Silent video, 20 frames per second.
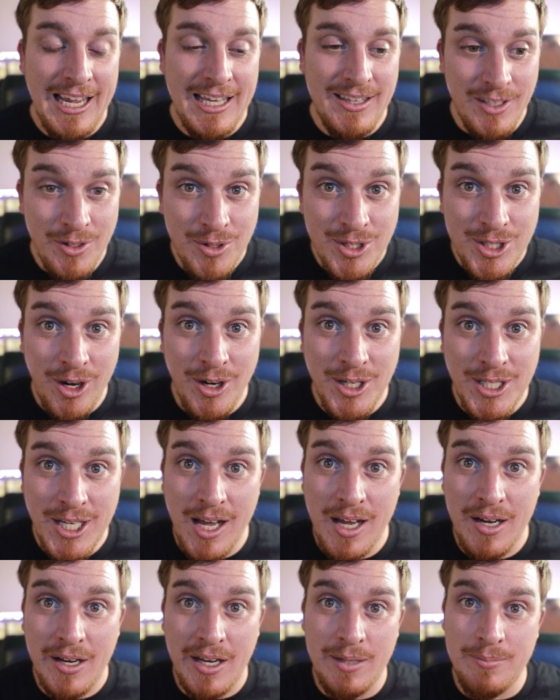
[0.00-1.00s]
And then you start
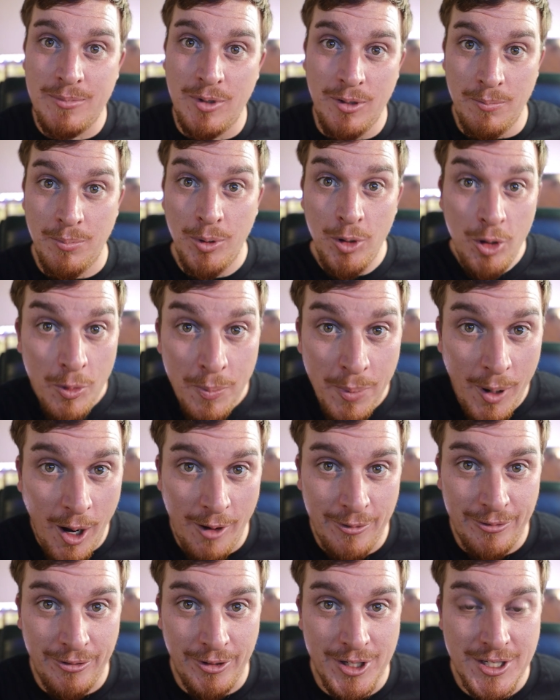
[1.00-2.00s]
talking Mbu
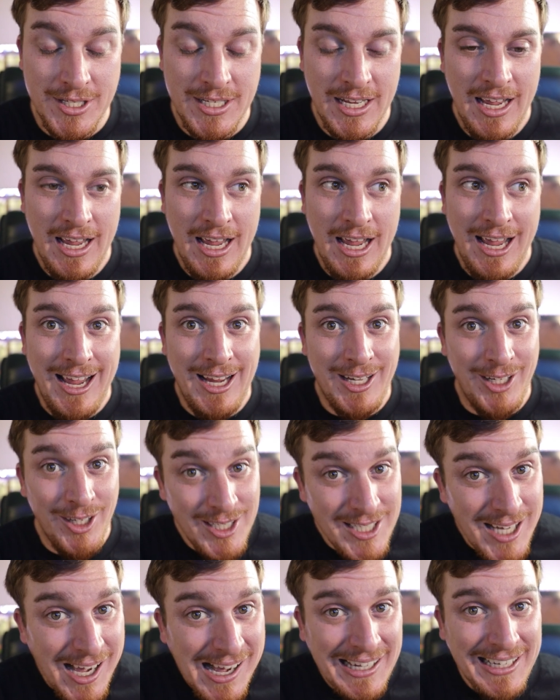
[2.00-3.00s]
Puffers,
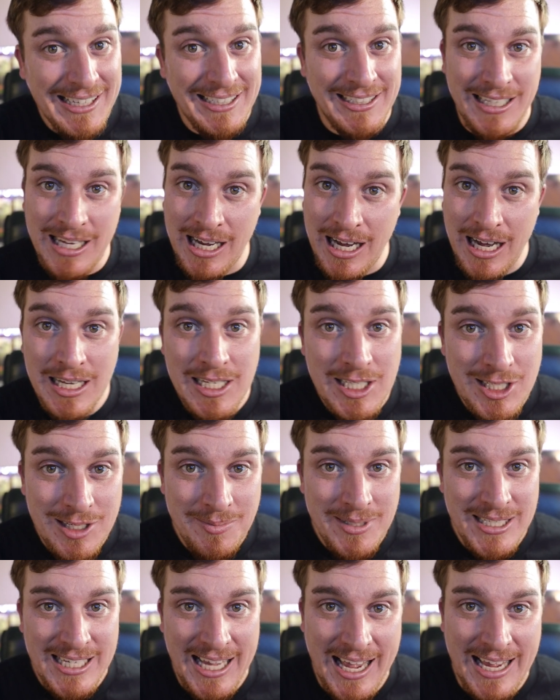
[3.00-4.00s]
you're talking
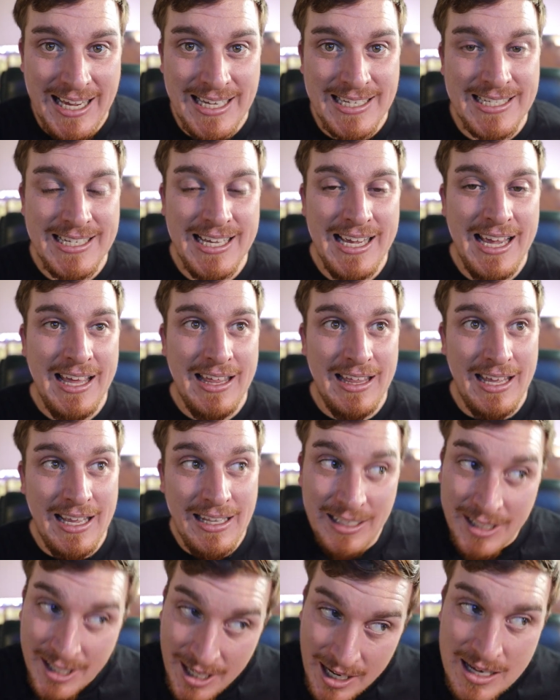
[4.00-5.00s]
custom tanks,
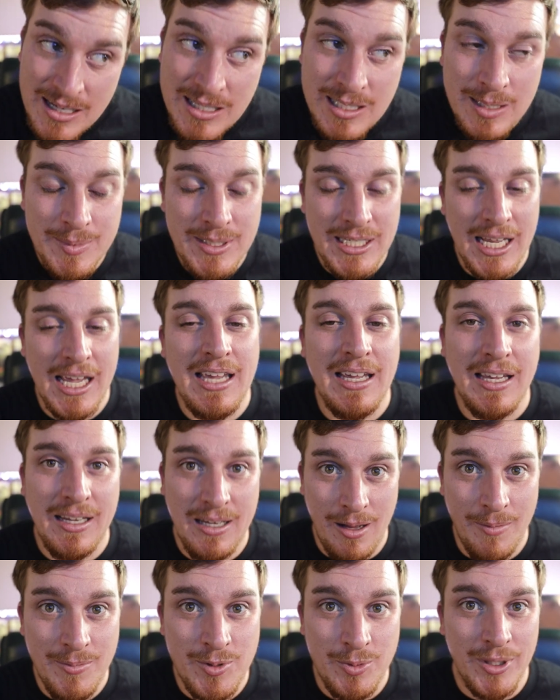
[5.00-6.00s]
and a custom tank
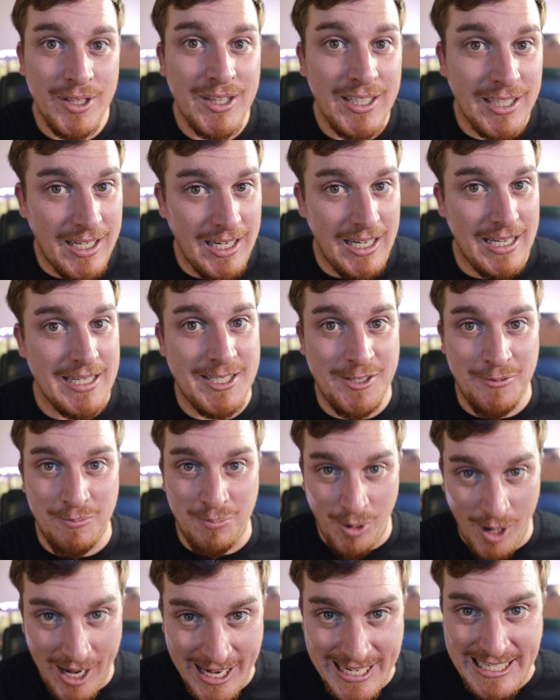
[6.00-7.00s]
comes with a
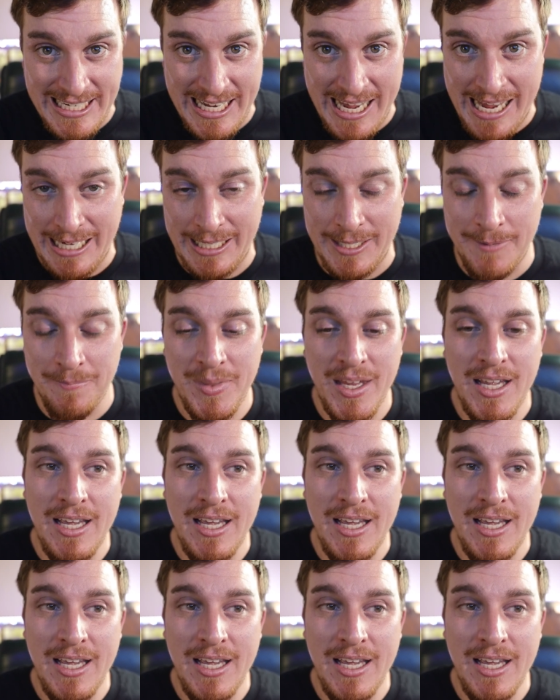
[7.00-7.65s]
custom price tag.